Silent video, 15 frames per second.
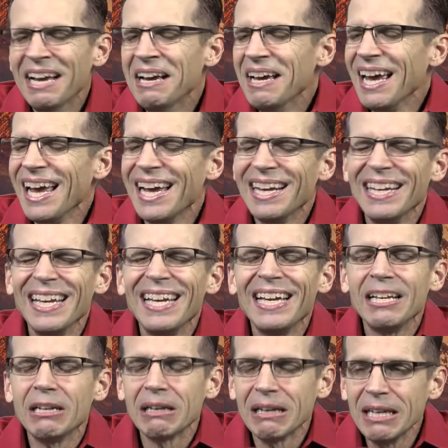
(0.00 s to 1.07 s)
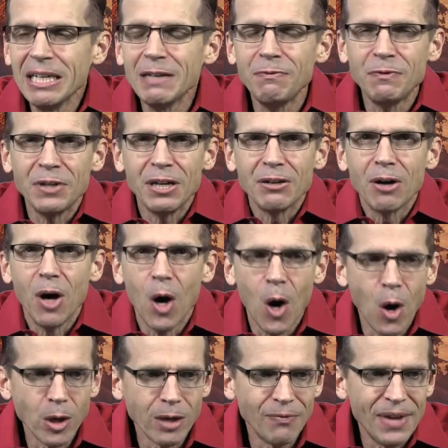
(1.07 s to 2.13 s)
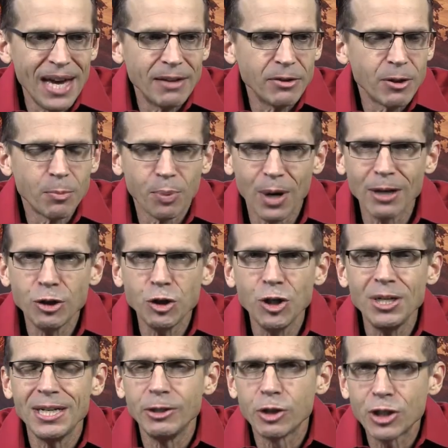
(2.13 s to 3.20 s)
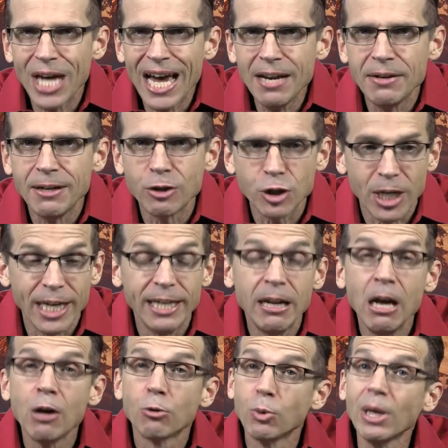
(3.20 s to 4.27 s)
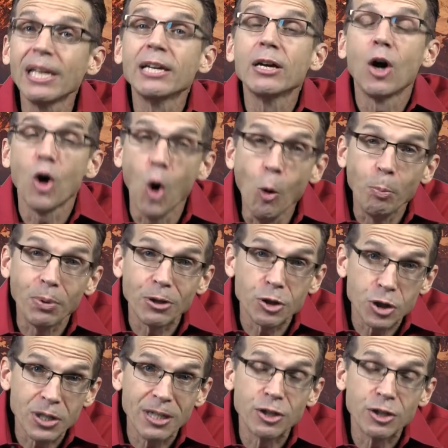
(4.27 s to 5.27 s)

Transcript: and it lifted all of that depression and sadness and really hopelessness